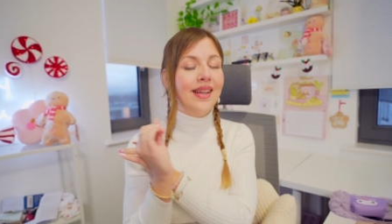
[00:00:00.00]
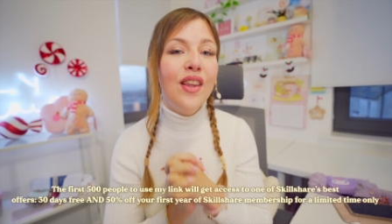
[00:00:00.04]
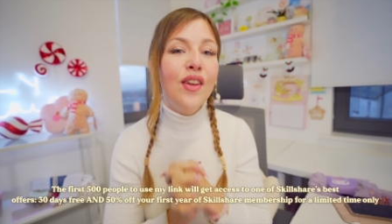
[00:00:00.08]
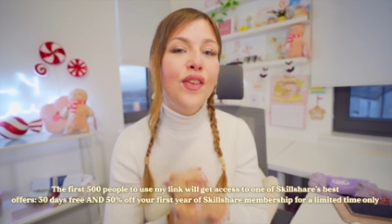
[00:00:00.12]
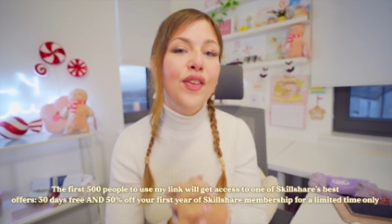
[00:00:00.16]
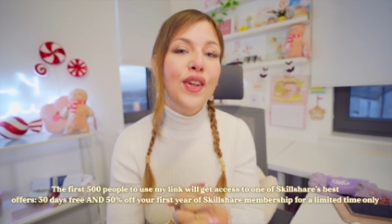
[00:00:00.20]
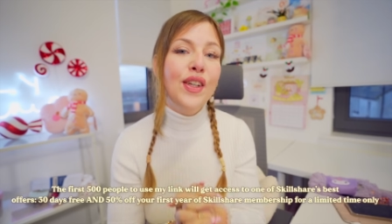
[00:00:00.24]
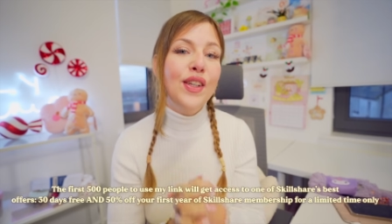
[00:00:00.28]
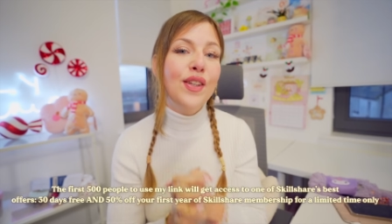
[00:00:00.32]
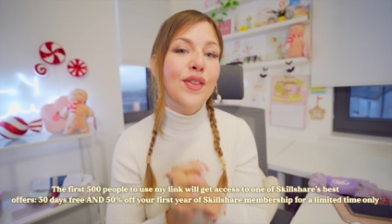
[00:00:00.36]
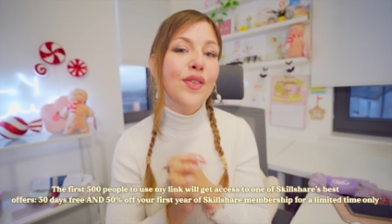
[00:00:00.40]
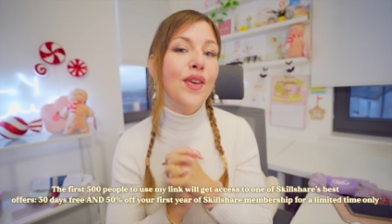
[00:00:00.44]
The
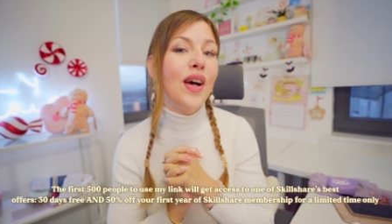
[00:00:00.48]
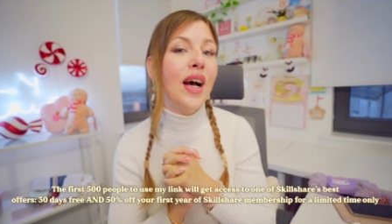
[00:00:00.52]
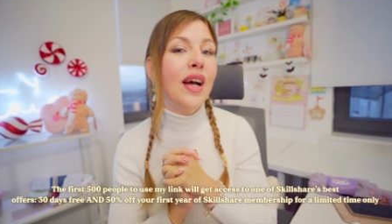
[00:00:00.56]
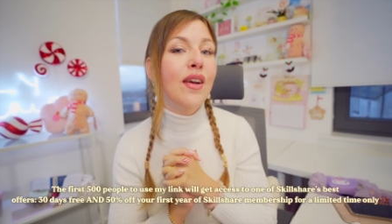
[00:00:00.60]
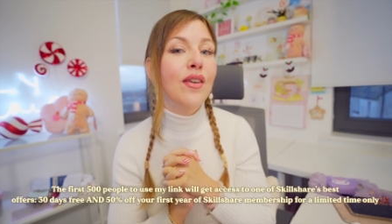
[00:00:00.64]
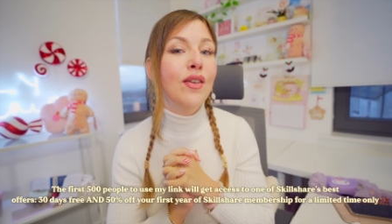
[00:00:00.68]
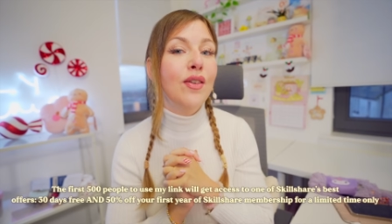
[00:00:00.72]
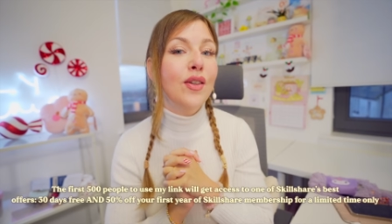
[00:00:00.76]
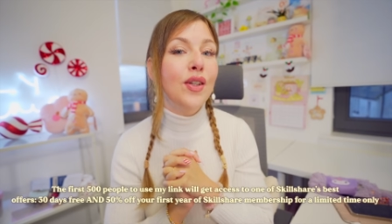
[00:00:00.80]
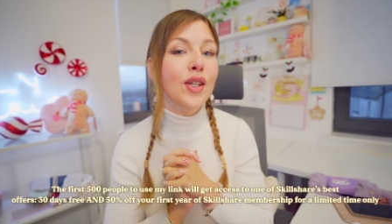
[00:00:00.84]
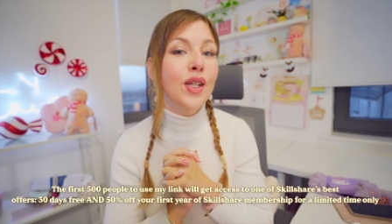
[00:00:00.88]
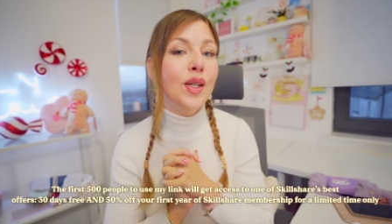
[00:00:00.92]
first
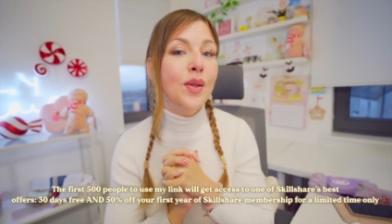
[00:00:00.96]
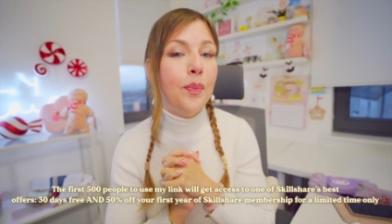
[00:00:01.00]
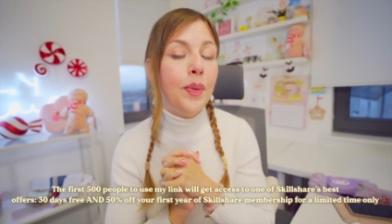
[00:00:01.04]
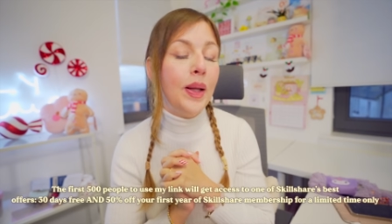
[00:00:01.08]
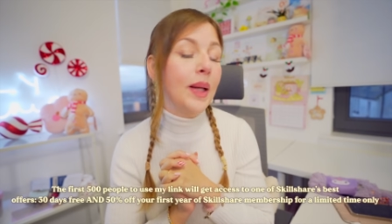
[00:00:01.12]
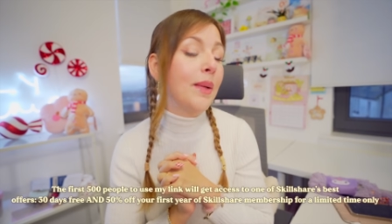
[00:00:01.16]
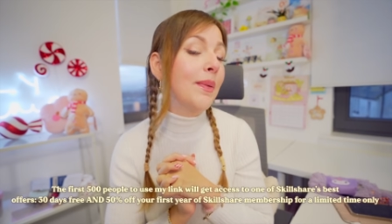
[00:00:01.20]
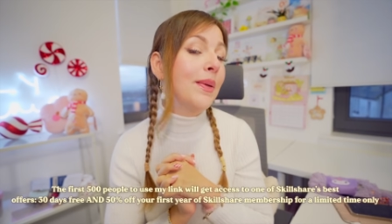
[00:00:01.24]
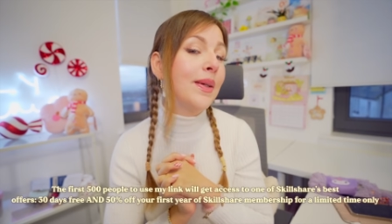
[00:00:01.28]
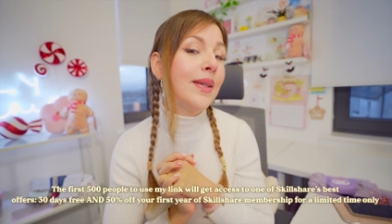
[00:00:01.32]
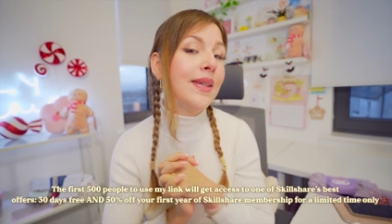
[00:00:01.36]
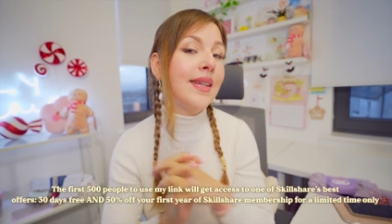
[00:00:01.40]
500
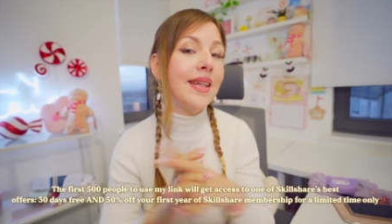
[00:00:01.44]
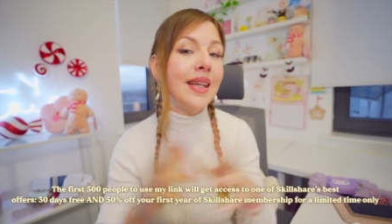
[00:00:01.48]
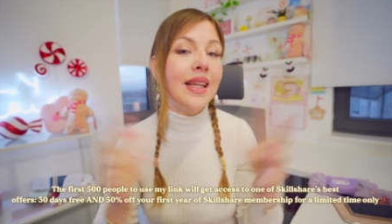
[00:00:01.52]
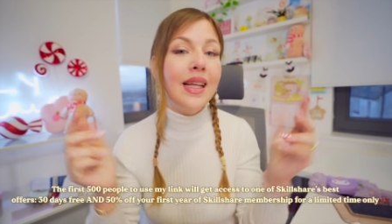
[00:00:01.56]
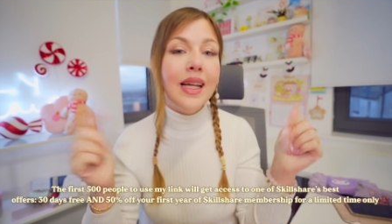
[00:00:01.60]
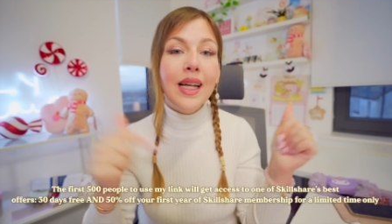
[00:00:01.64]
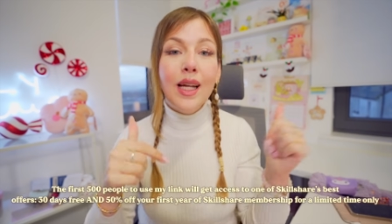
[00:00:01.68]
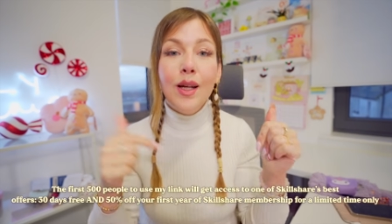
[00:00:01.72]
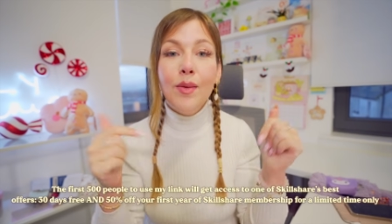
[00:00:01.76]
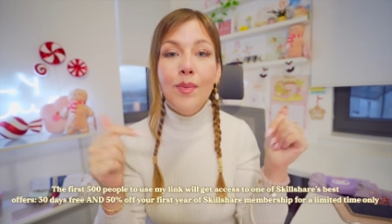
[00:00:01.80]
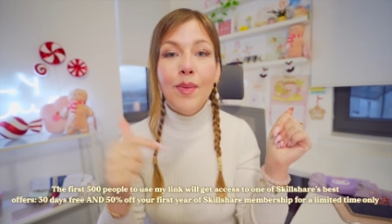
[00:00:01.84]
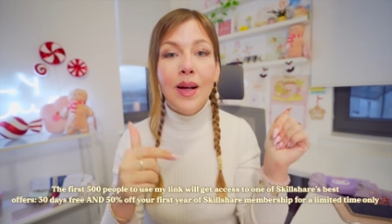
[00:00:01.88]
people to
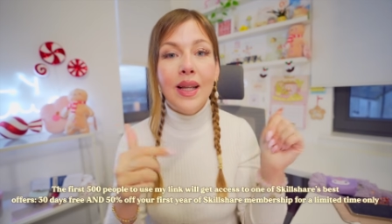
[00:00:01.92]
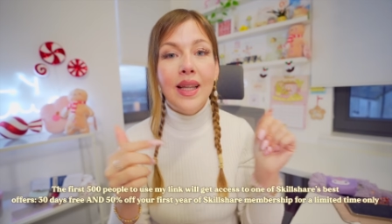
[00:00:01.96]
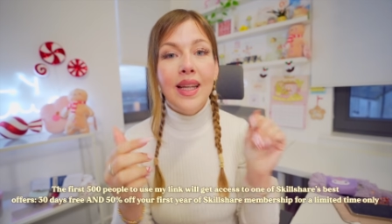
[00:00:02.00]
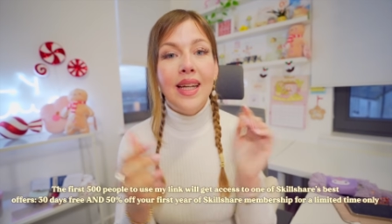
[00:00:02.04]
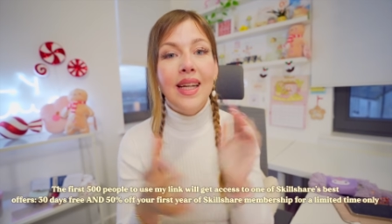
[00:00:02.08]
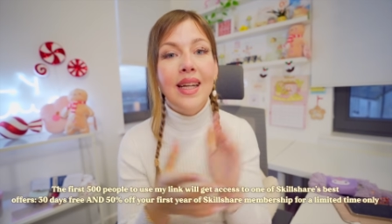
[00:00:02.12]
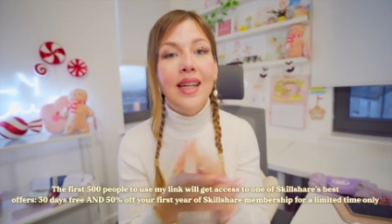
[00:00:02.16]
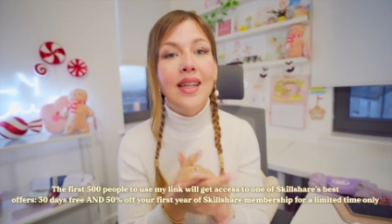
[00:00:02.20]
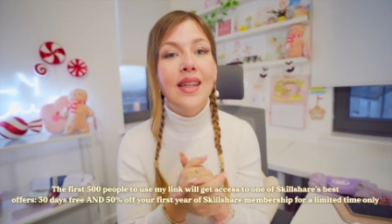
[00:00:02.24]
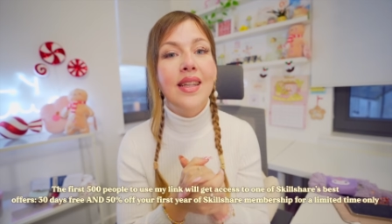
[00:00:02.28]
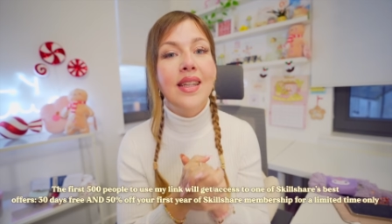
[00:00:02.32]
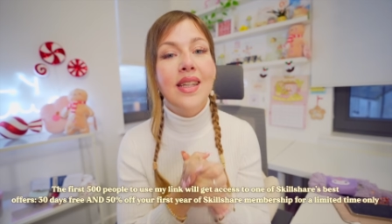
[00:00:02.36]
click in my
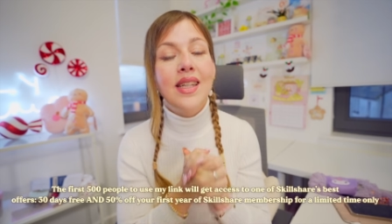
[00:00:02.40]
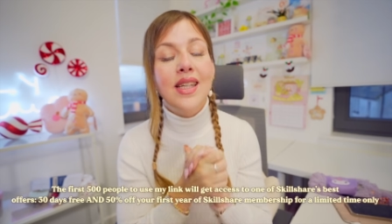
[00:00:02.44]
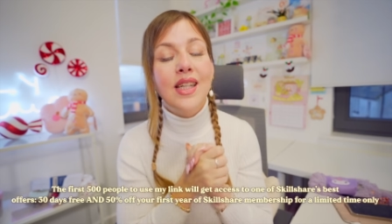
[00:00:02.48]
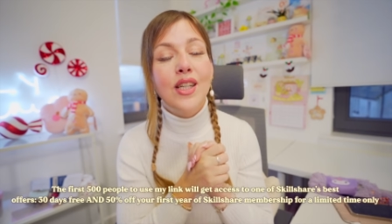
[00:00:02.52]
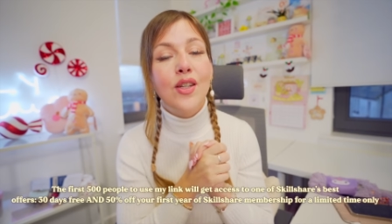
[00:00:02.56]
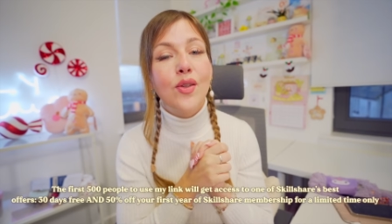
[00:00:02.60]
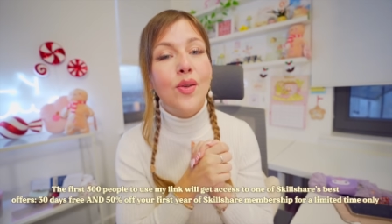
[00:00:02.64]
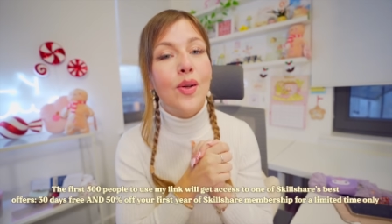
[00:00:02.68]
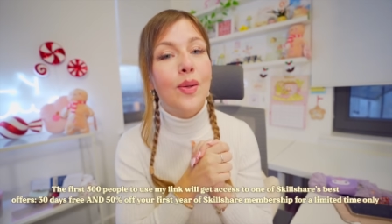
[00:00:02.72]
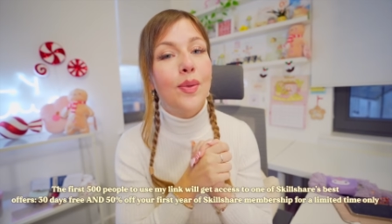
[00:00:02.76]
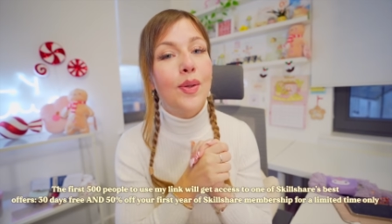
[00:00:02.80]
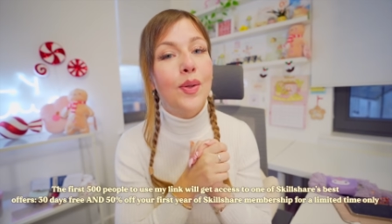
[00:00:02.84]
link in the
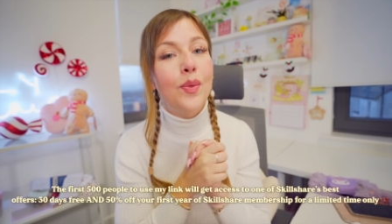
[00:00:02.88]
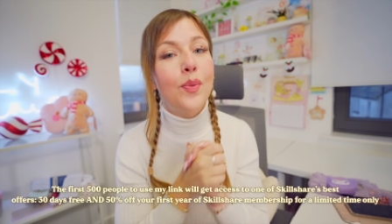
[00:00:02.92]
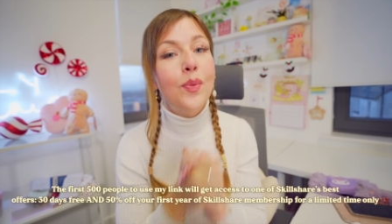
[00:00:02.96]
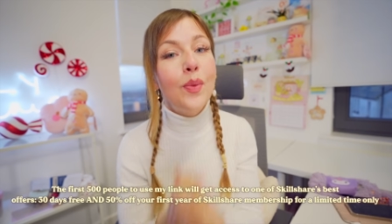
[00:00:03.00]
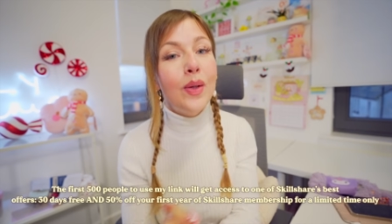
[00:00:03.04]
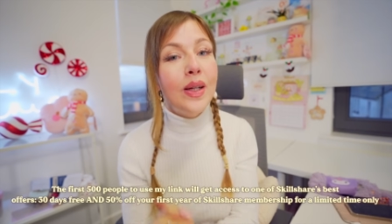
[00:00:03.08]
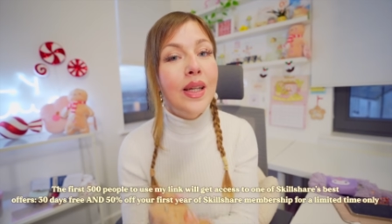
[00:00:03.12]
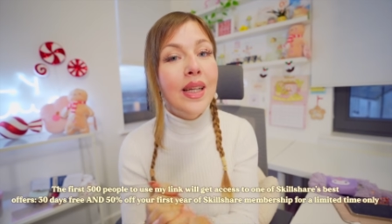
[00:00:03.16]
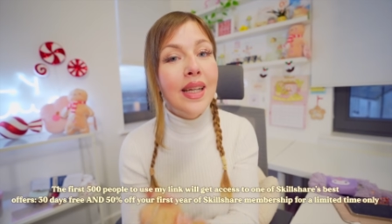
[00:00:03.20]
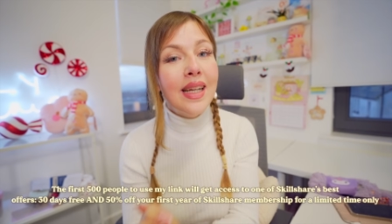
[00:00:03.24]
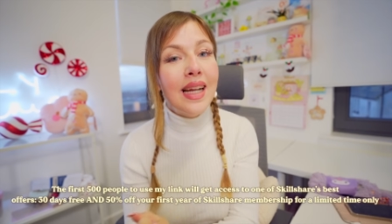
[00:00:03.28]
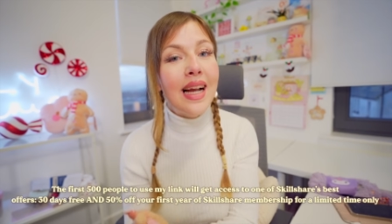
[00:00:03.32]
description
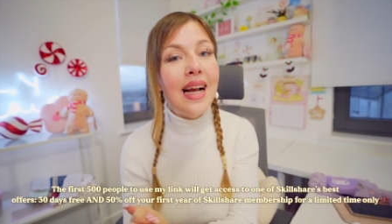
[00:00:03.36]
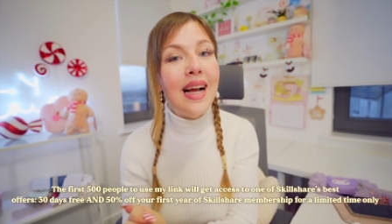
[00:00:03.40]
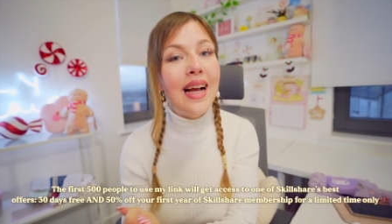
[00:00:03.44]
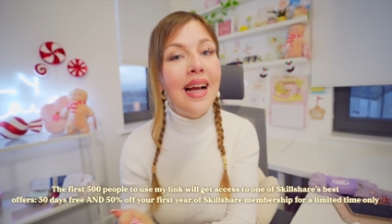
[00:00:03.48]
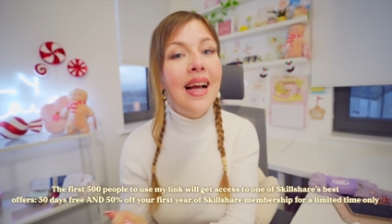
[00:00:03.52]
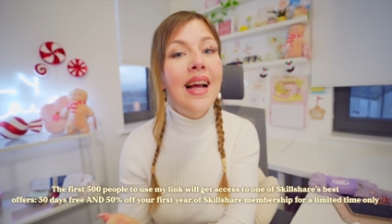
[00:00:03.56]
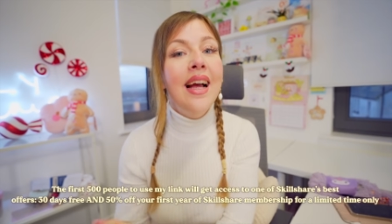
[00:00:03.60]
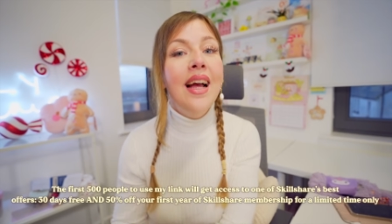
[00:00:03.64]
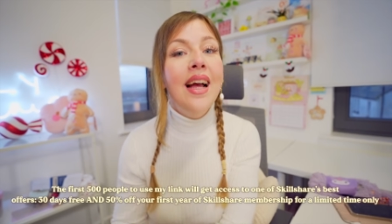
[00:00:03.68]
will get